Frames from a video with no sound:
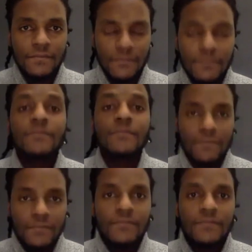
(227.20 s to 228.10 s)

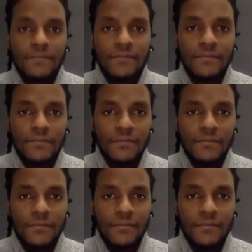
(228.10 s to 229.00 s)

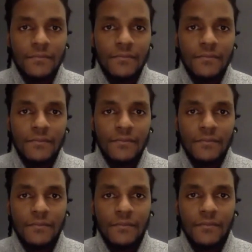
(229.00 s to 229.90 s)

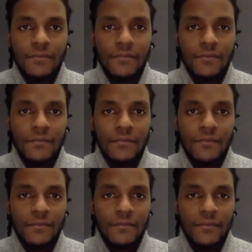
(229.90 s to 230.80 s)

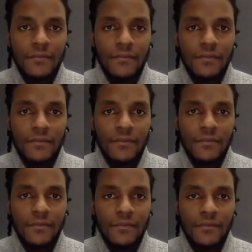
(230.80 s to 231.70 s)

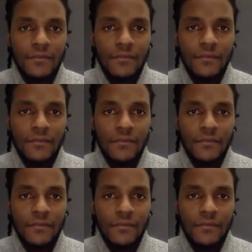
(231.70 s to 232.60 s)

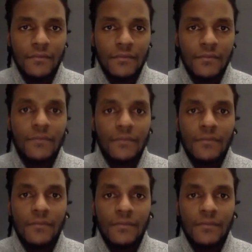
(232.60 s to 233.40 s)
No words are spoken by the person on screen.